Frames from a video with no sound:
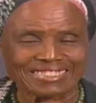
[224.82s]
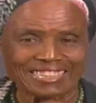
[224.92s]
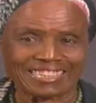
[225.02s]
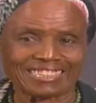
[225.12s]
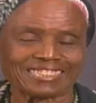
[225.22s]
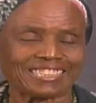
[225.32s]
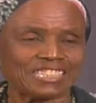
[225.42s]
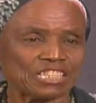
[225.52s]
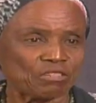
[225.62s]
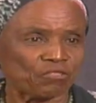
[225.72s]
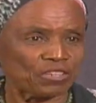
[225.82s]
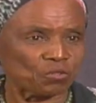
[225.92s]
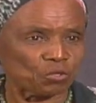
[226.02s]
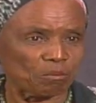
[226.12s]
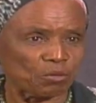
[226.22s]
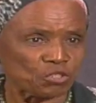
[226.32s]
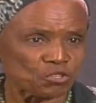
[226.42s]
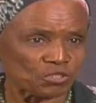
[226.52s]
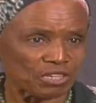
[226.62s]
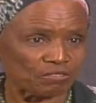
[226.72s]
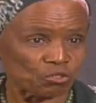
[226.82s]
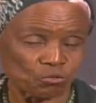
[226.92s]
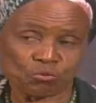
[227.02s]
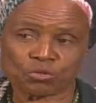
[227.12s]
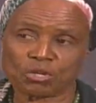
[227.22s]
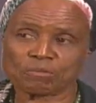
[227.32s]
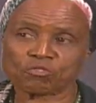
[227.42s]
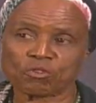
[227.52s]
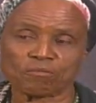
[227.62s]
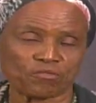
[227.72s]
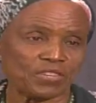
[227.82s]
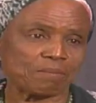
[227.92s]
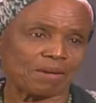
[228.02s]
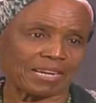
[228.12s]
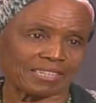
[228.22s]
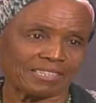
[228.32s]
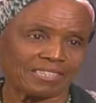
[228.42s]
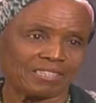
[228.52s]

The need to feel good about yourself, too, comes from feedback